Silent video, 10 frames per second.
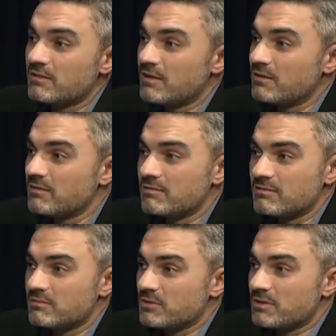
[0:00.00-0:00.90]

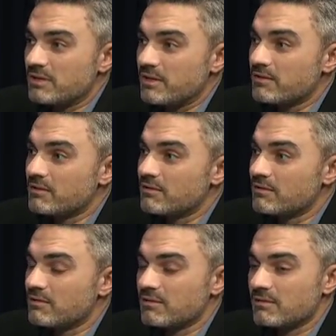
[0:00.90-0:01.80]
they were hitting,
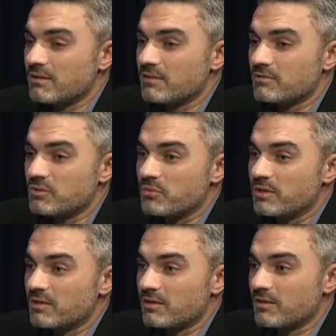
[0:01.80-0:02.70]
like throwing
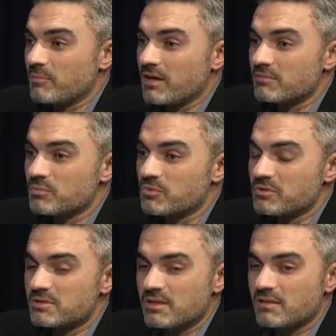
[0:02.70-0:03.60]
bad
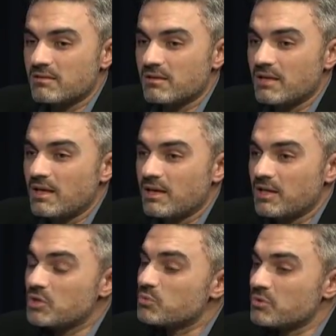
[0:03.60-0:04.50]
words and
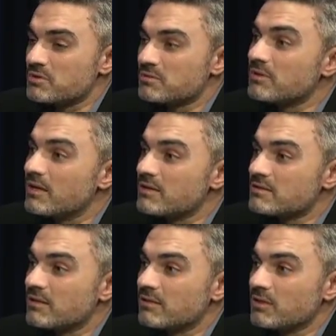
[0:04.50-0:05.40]
hate words on us,
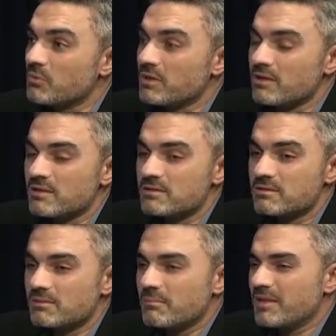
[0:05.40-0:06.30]
and they don't want
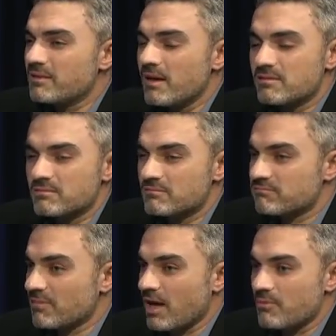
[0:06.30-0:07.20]
us. But that's,
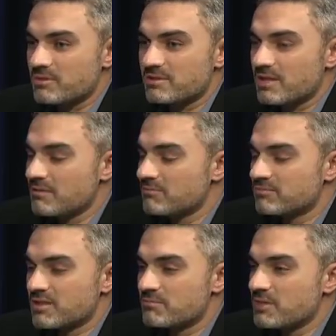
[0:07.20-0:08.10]
I would say,
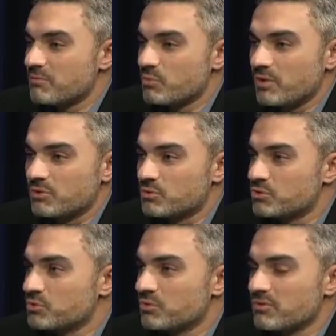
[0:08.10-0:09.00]
just maybe one or
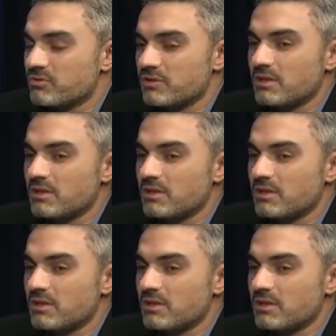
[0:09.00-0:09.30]
two or three.